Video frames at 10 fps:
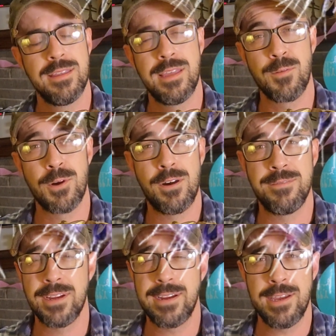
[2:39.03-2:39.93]
They were all
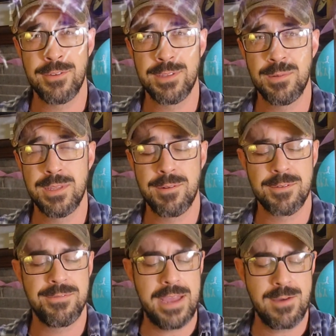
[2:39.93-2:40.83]
very healthy when they were
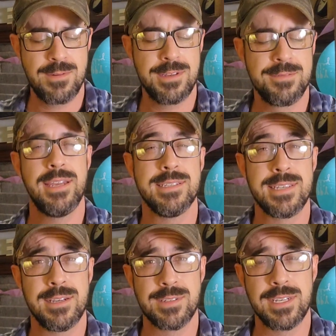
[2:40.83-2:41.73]
found, and it
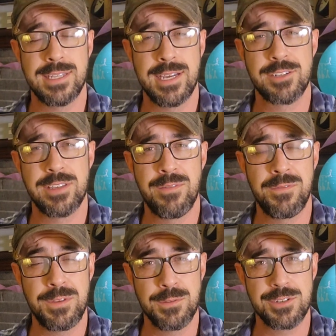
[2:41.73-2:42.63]
sounds like they actually have a
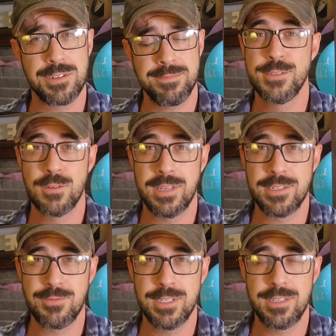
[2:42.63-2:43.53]
future. So
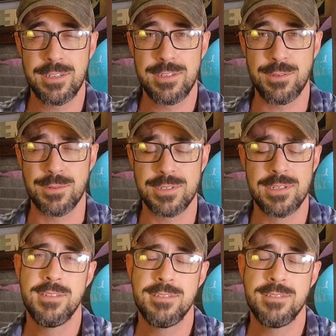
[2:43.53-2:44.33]
that's really good news.